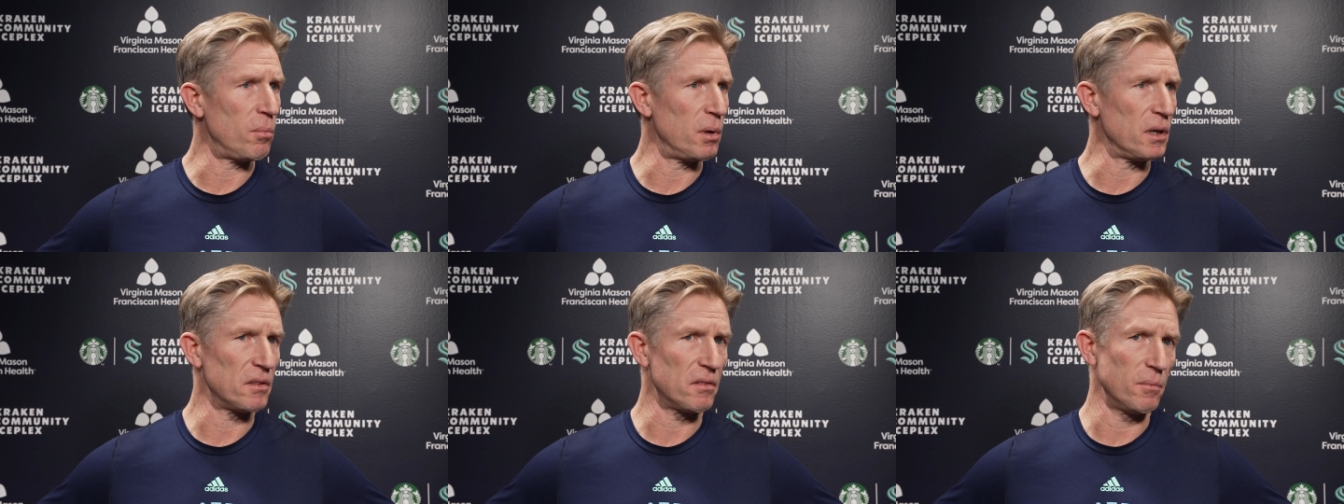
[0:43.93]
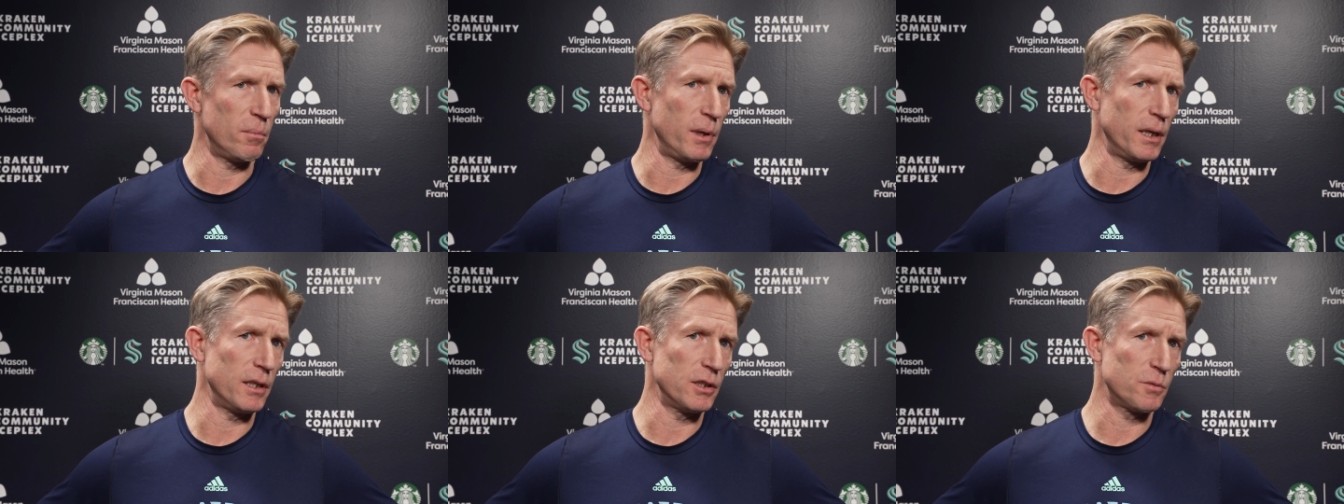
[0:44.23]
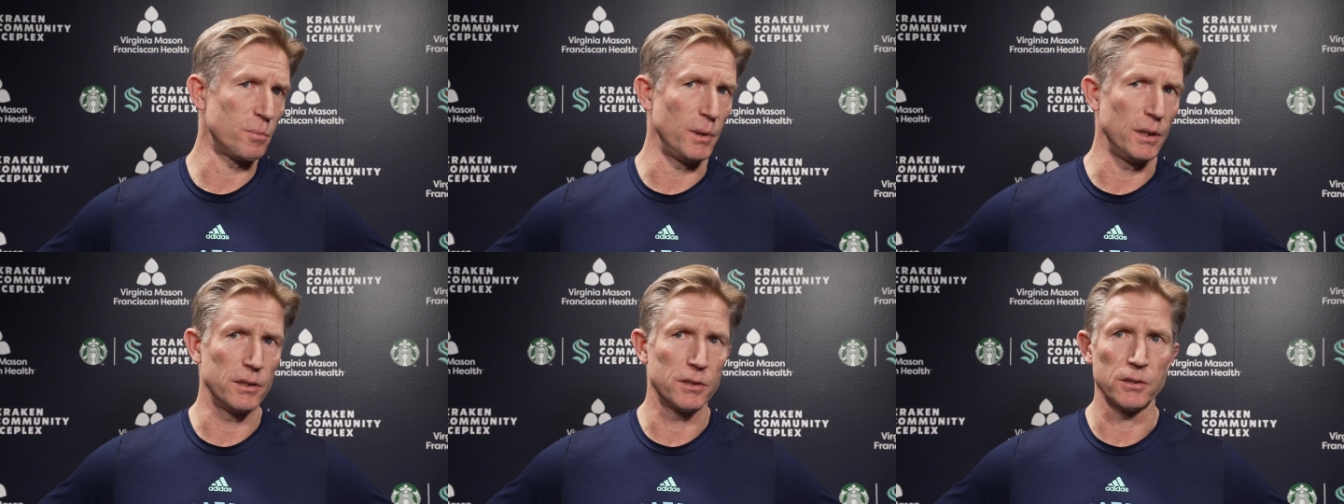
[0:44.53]
But the
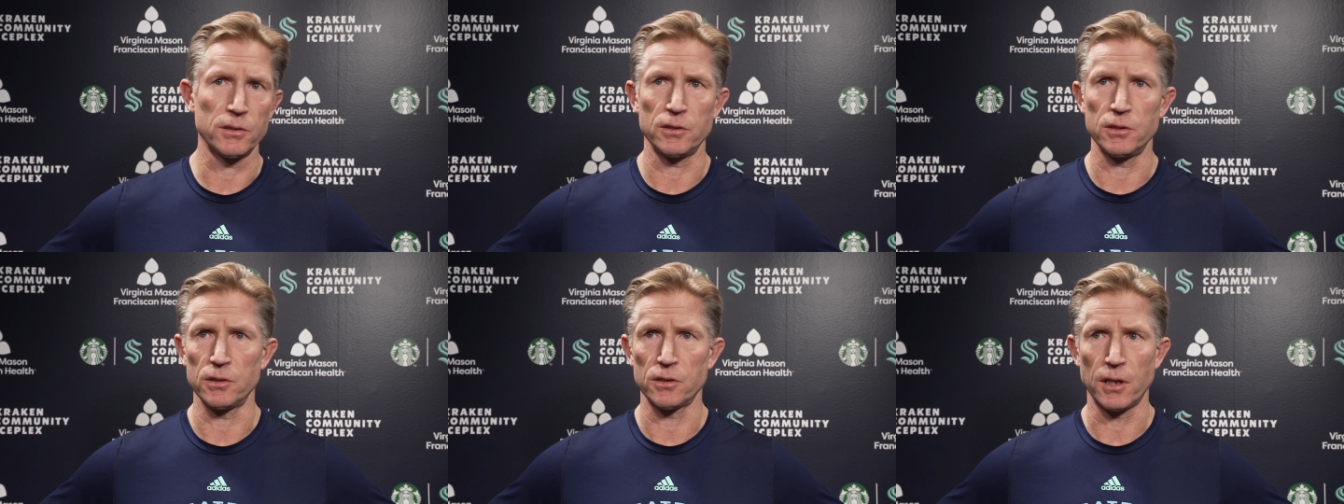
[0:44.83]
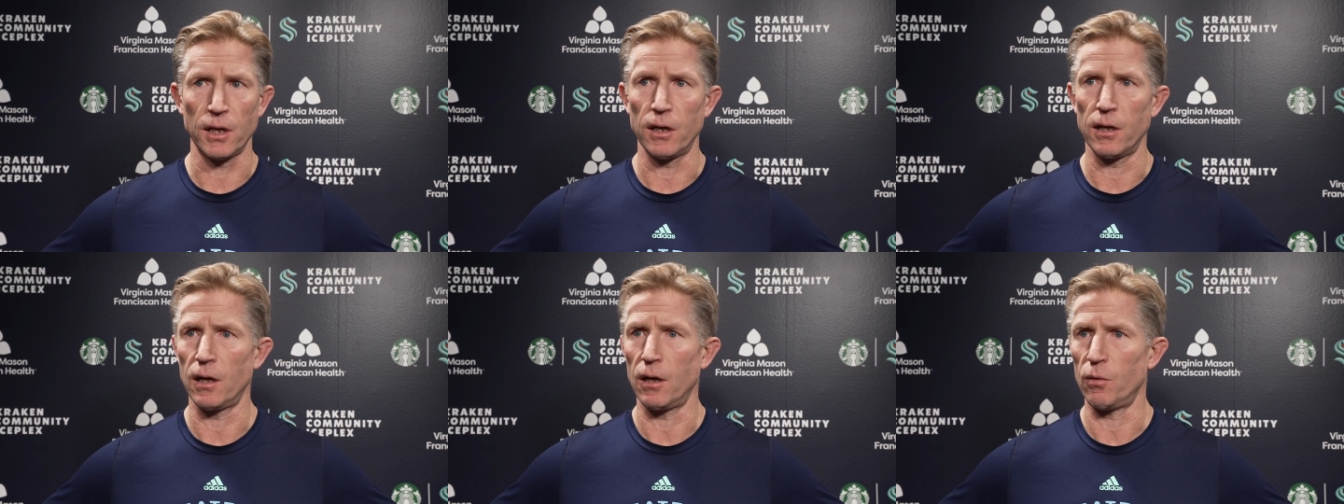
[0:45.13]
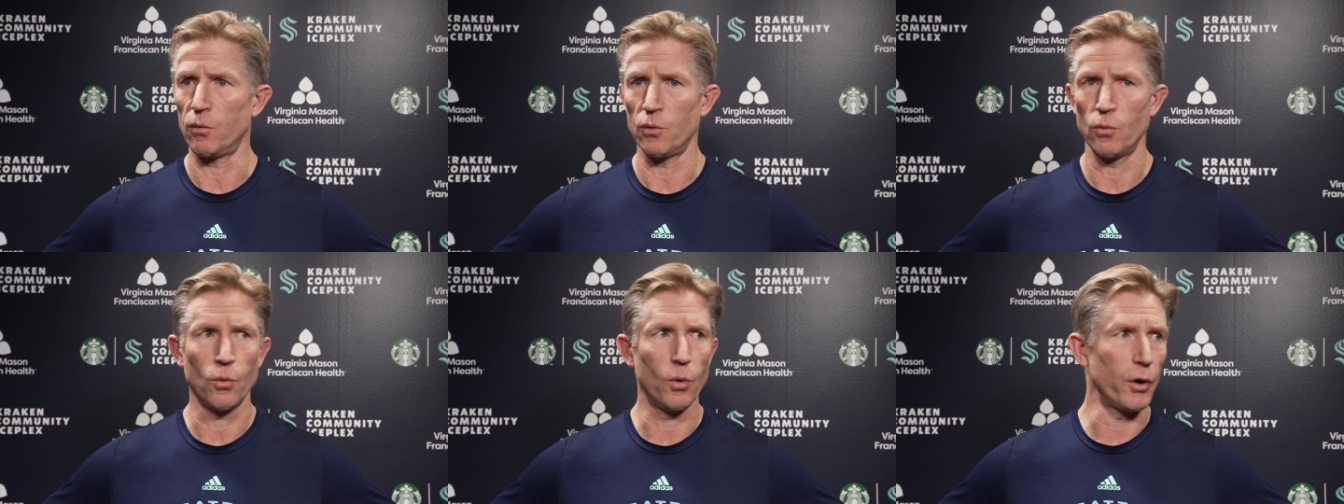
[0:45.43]
biggest piece is just getting
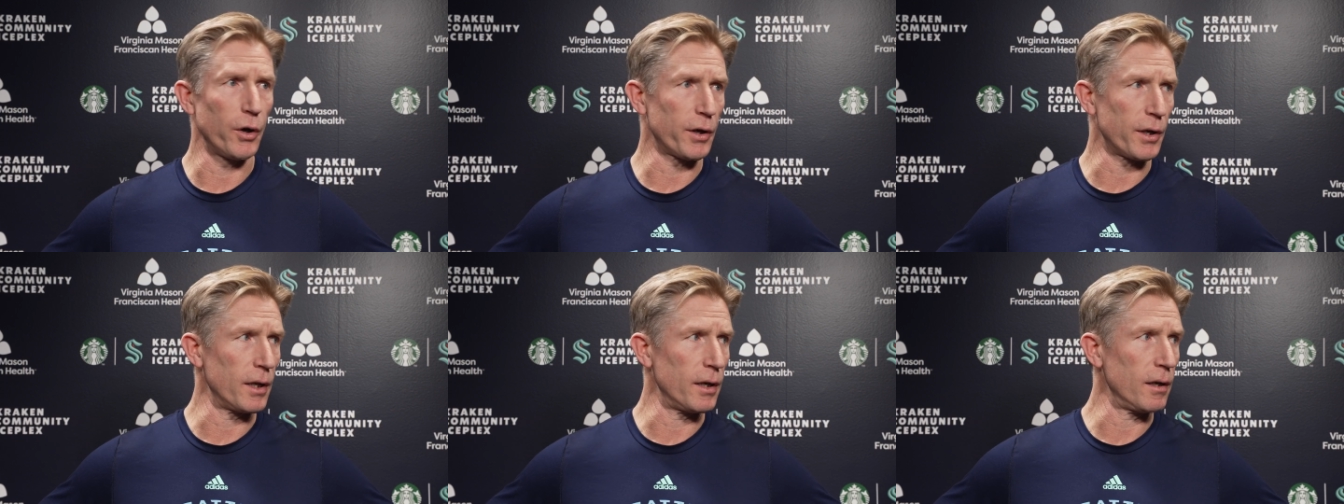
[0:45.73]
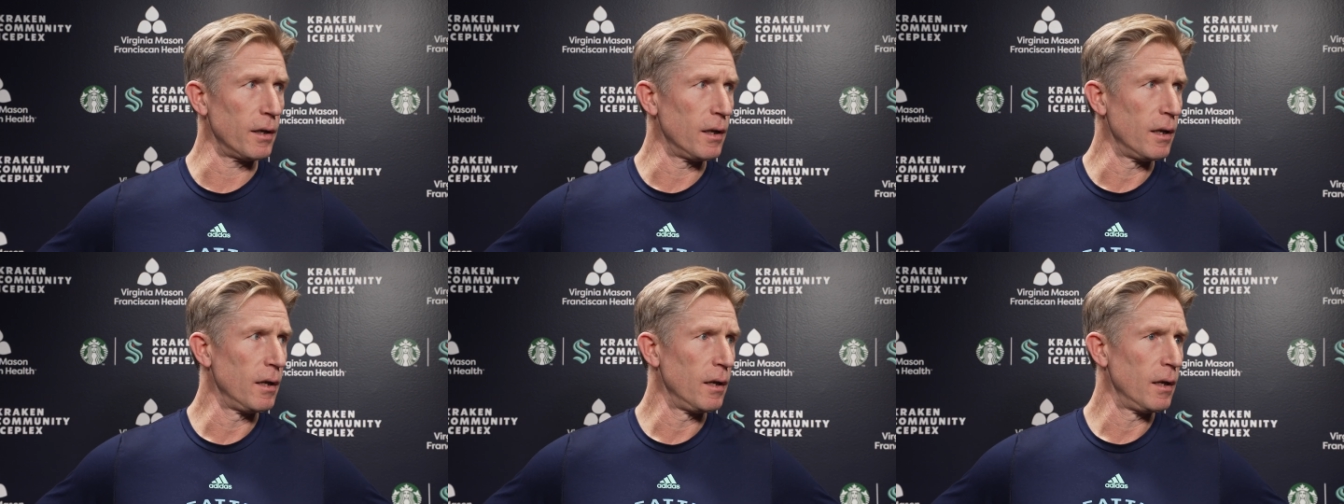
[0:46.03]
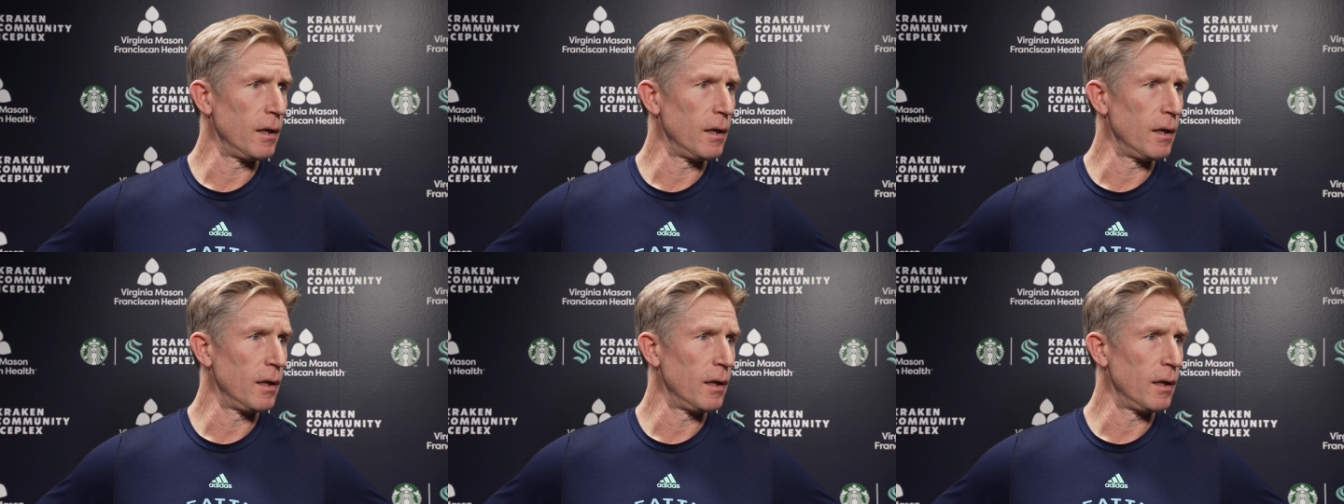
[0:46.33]
out and working